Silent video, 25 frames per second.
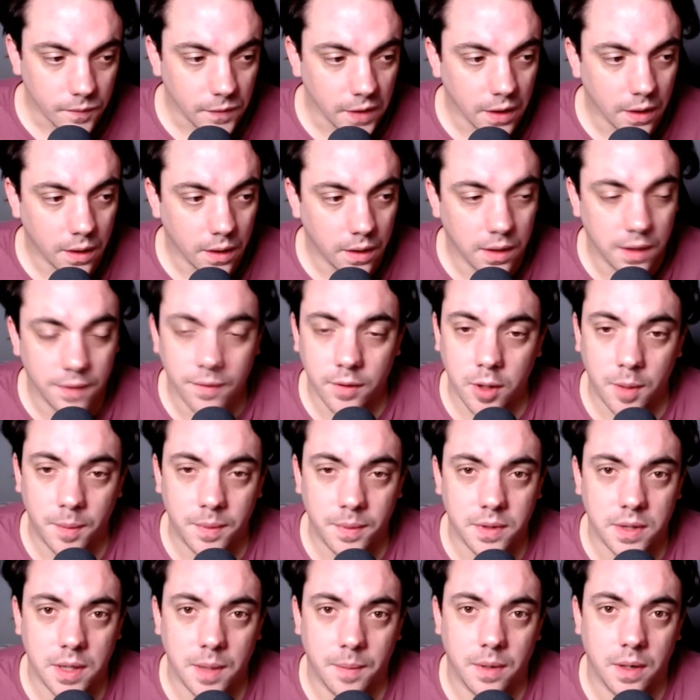Leave a
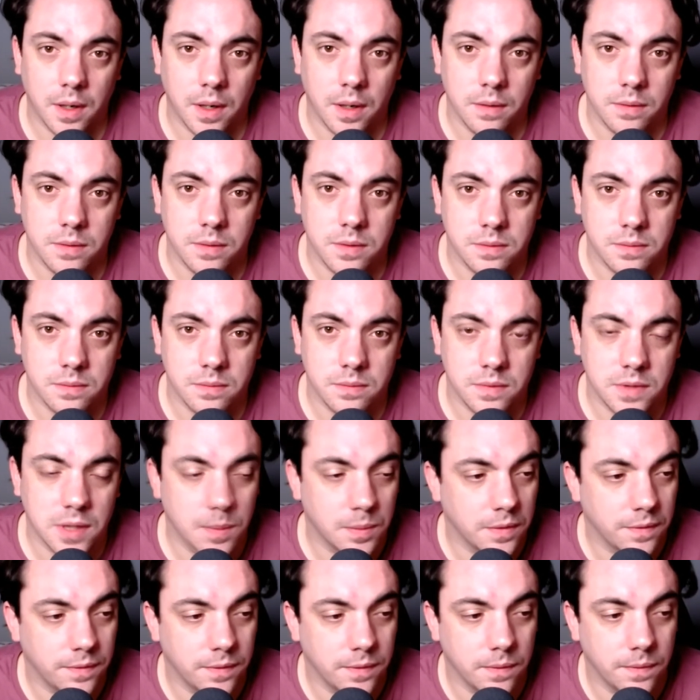comment down below. Tell
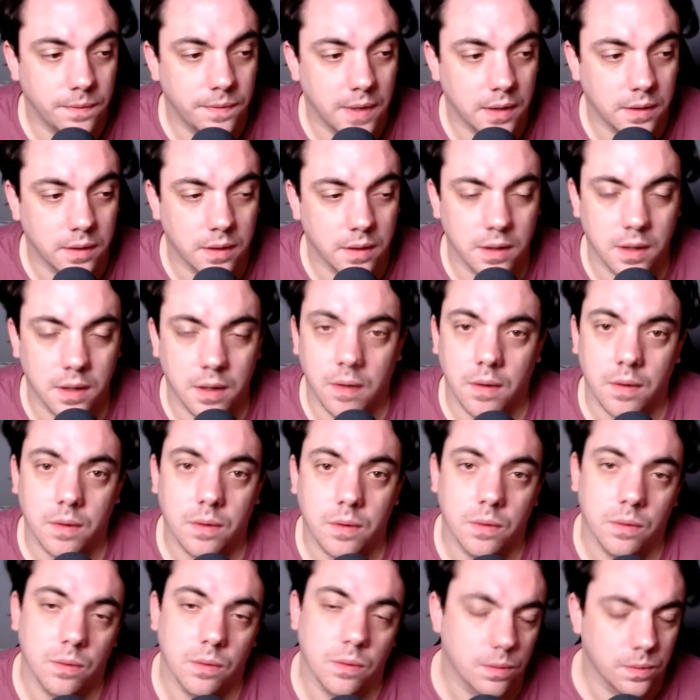me if you found any
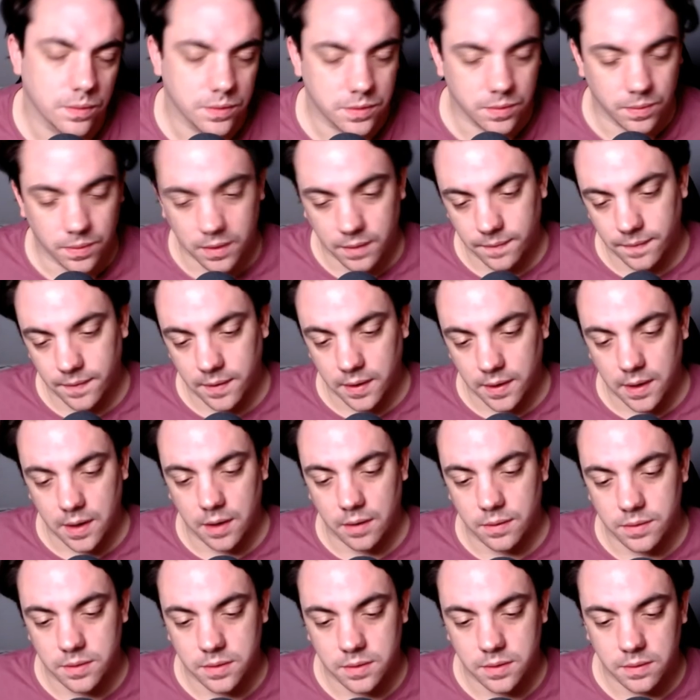articles or anything
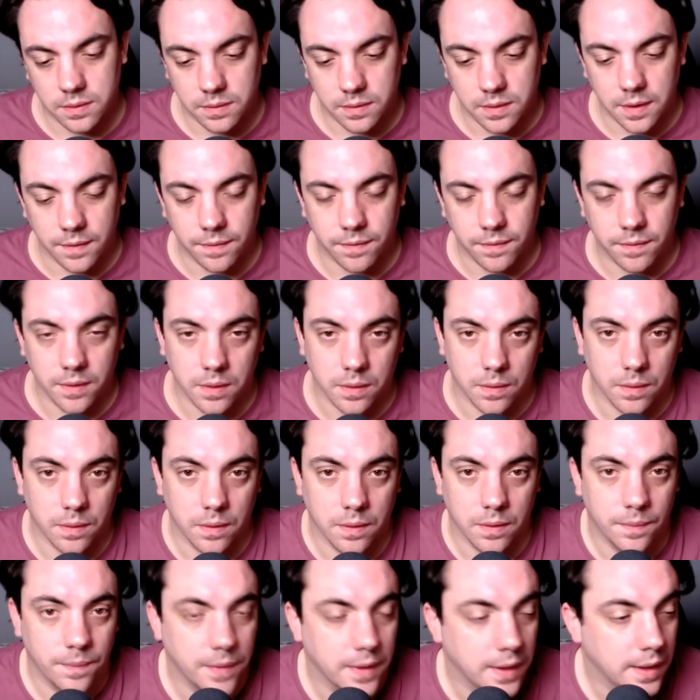else different
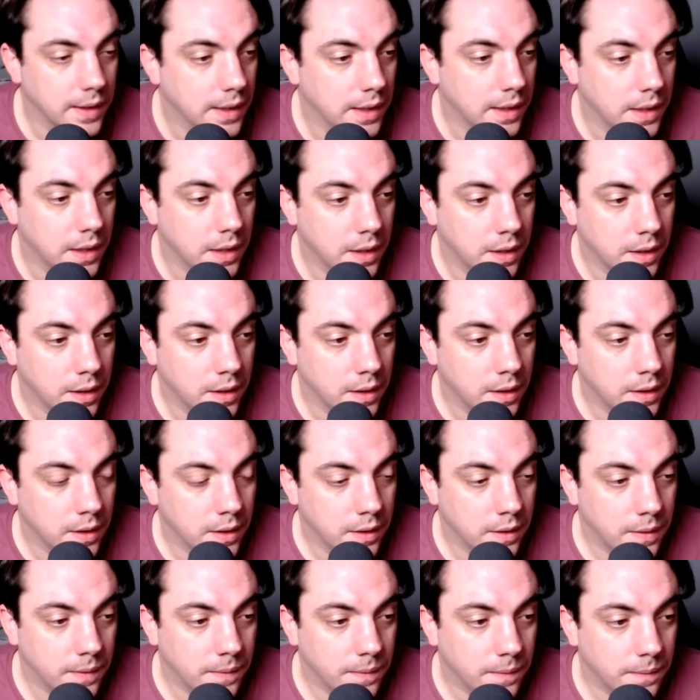or
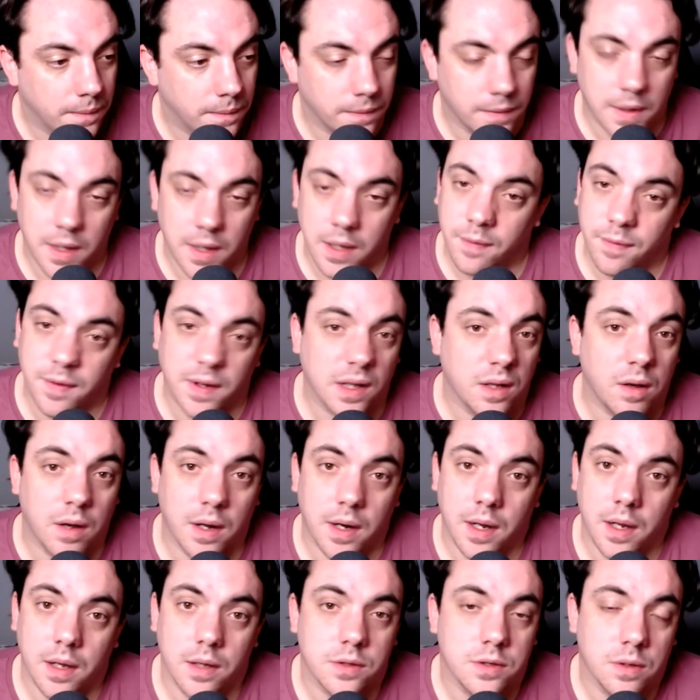anything
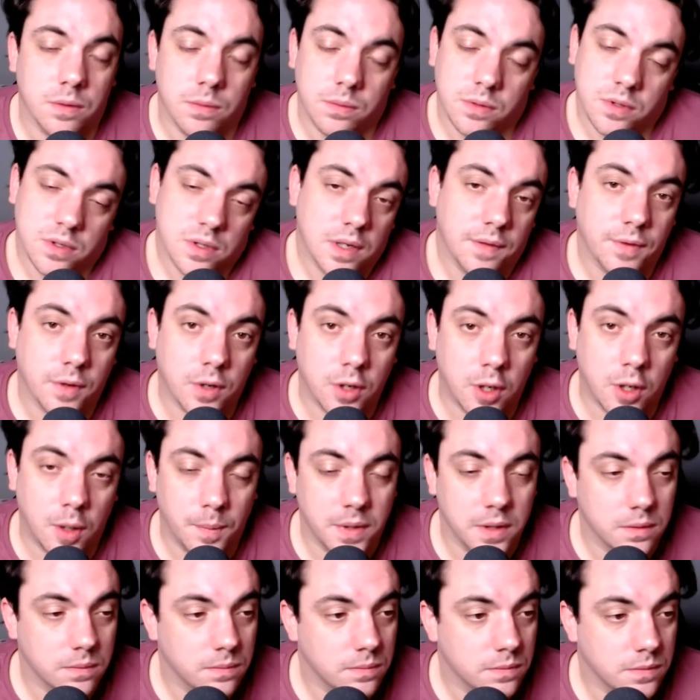like that at all. Just leave a
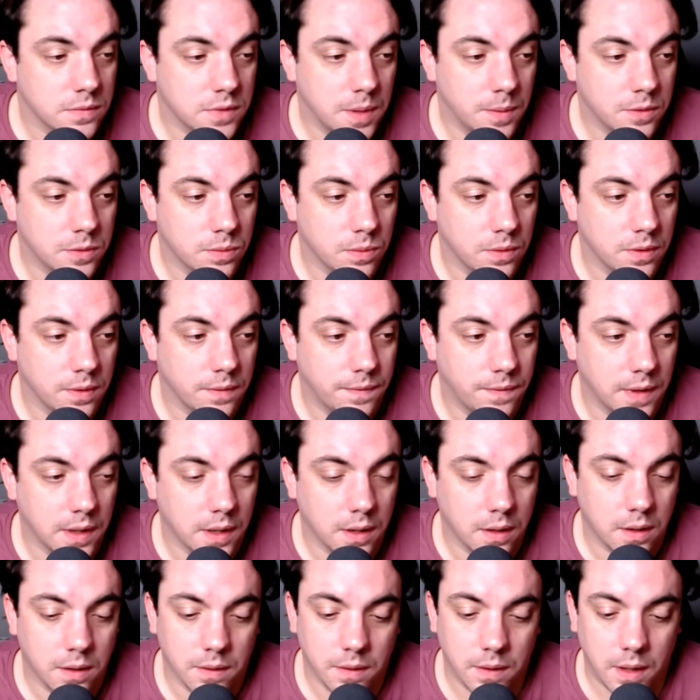comment. Tell us what you
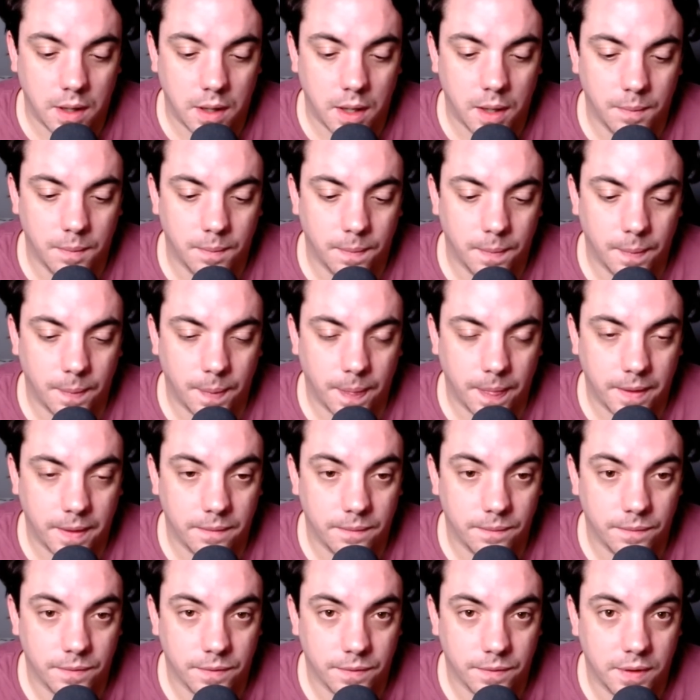think.
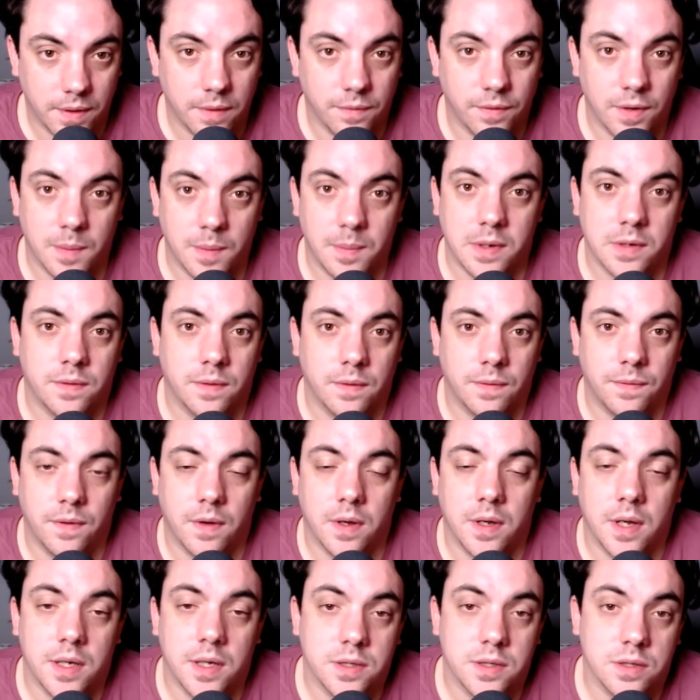Thank you very much for the
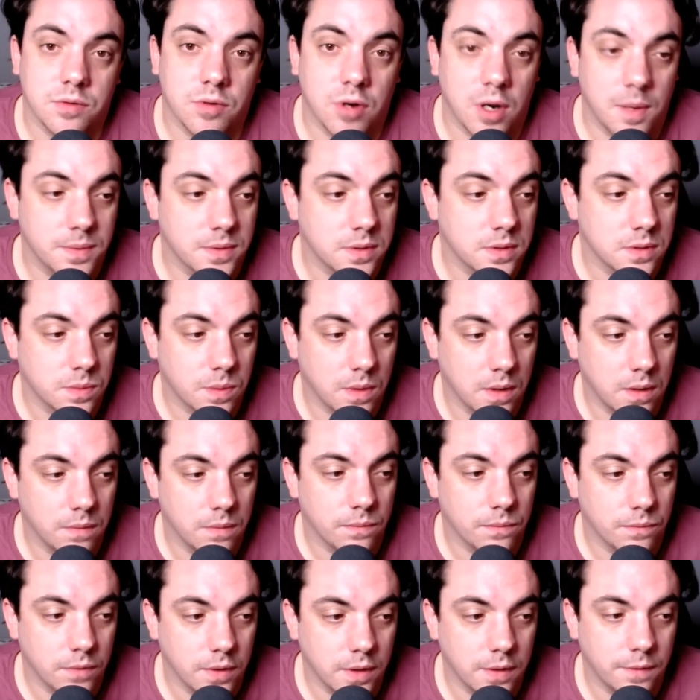38 subscribers as
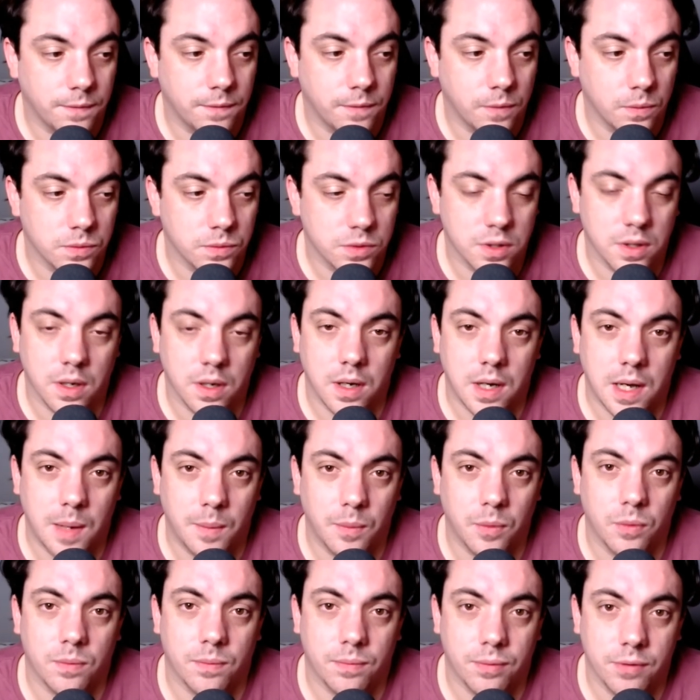well. Really fortunate,
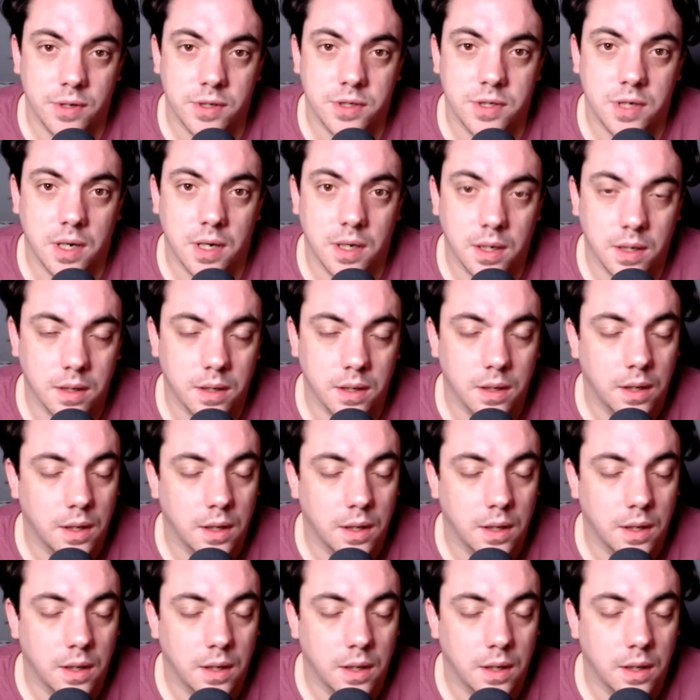humble, and appreciated.